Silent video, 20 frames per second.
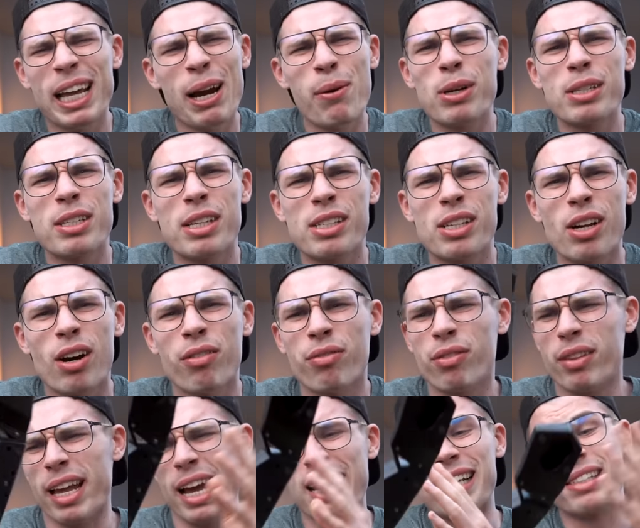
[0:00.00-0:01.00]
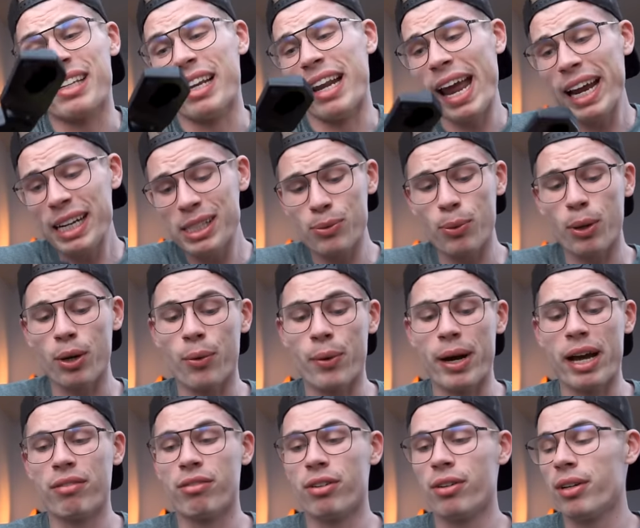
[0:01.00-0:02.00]
that was a soft test. The next one,
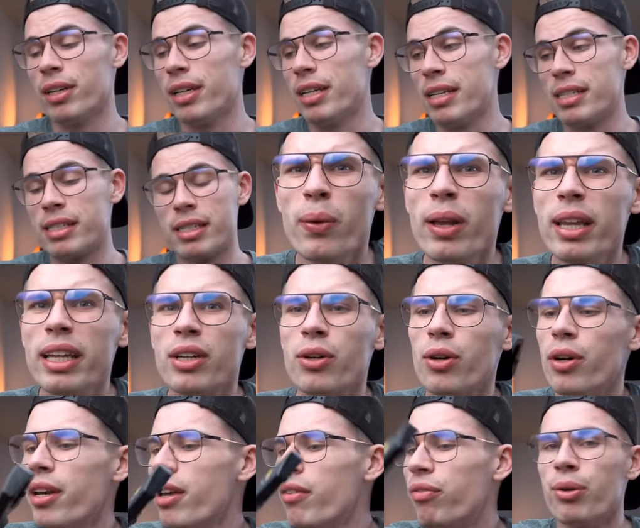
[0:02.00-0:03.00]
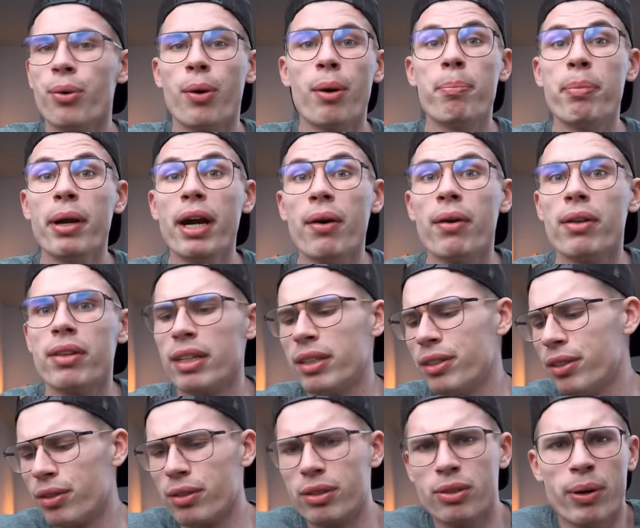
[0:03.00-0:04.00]
however, is really good if you're a parent
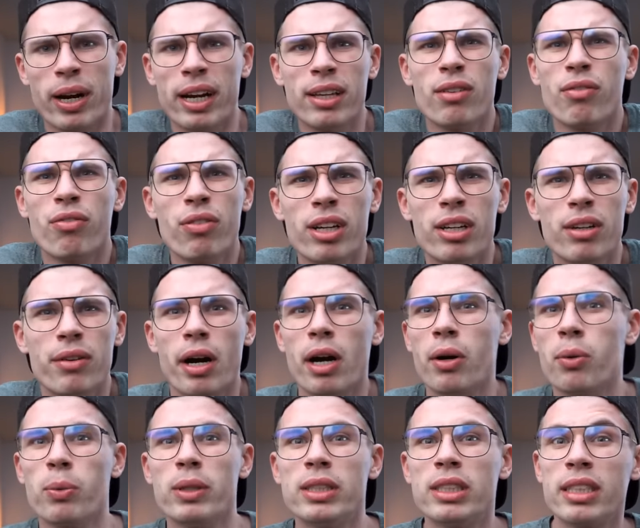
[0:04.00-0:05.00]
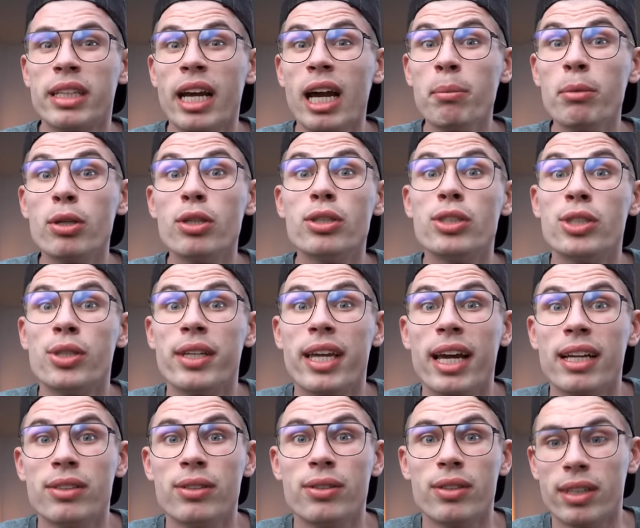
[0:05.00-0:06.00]
and you're trying to figure out which time you should
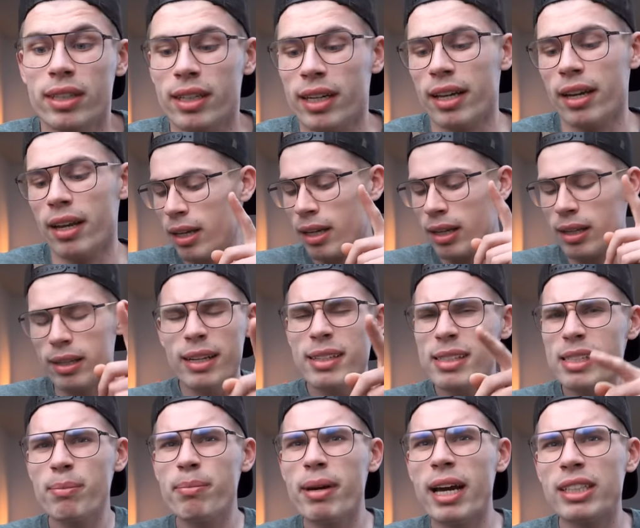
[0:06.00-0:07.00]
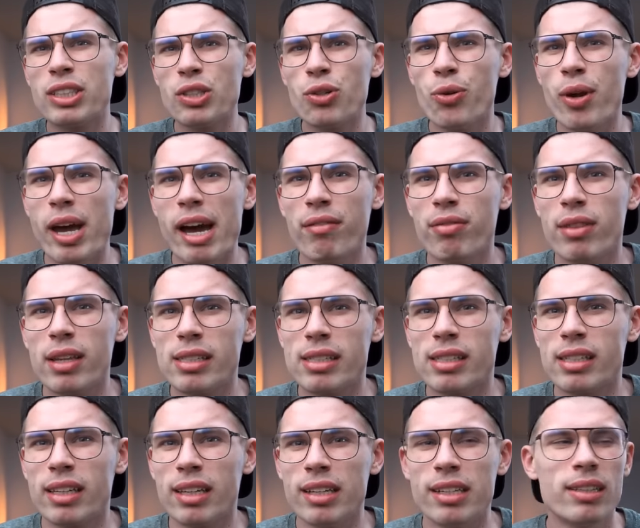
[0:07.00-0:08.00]
get your kid. Let's imagine you have
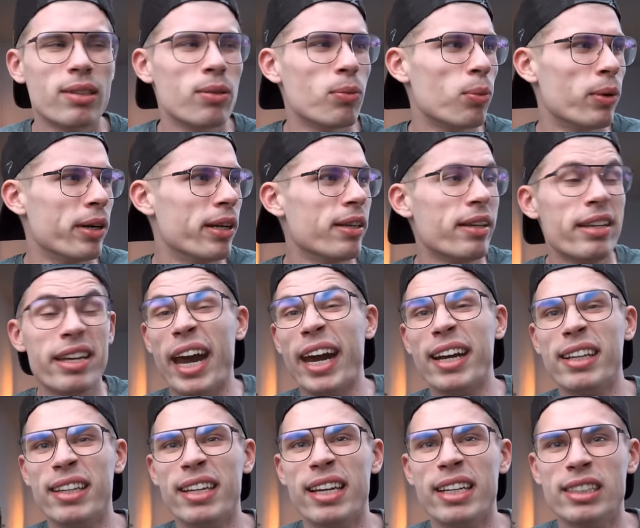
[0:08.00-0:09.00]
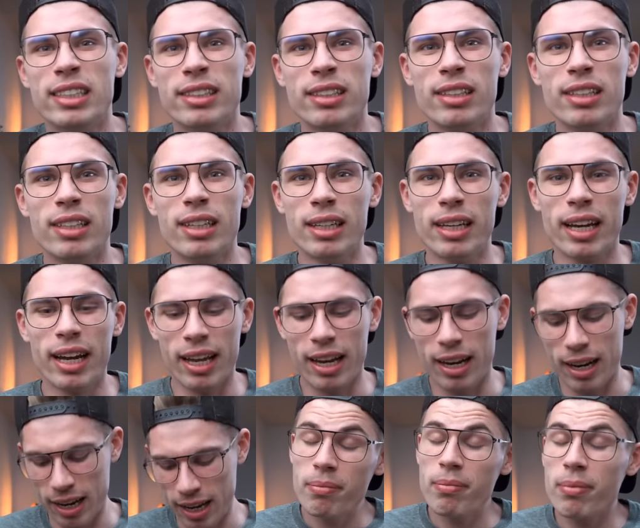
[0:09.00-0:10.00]
this kid with ADHD
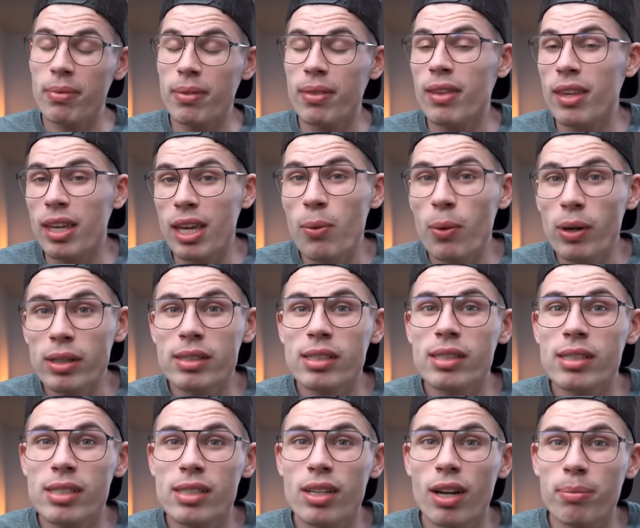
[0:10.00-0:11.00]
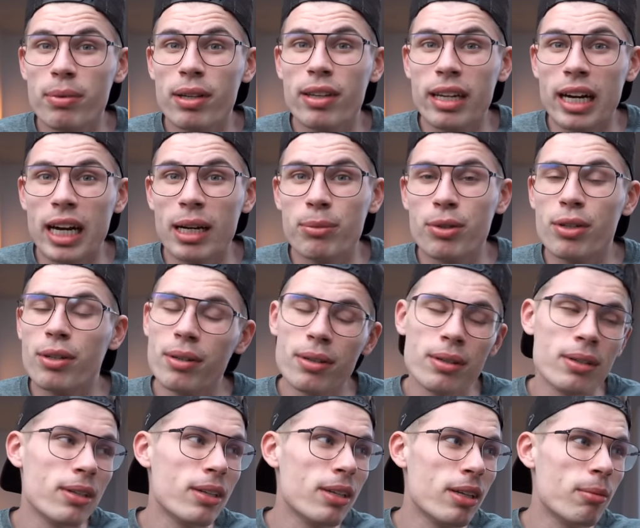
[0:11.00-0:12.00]
and he wants to stop the
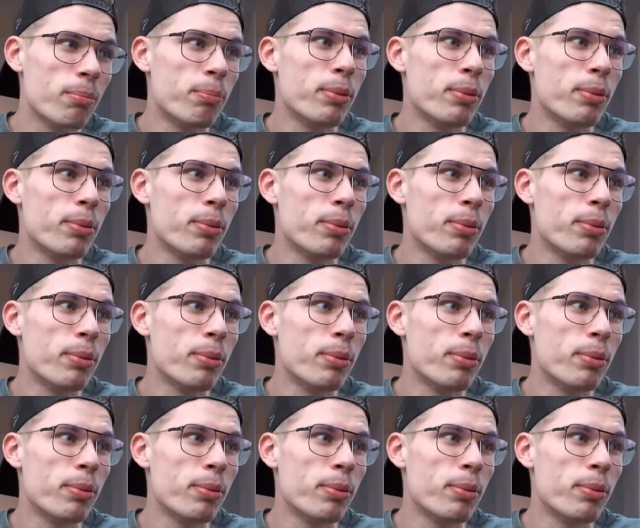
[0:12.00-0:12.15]
timer a